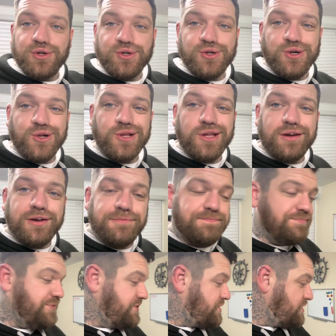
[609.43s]
colour
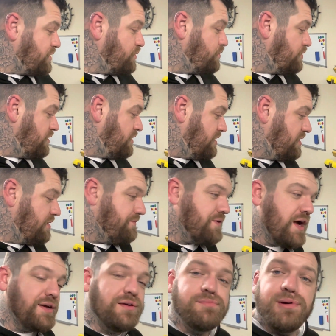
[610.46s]
to the
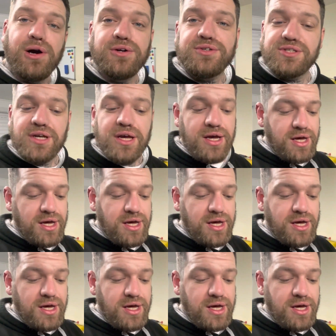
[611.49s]
Frankenbox.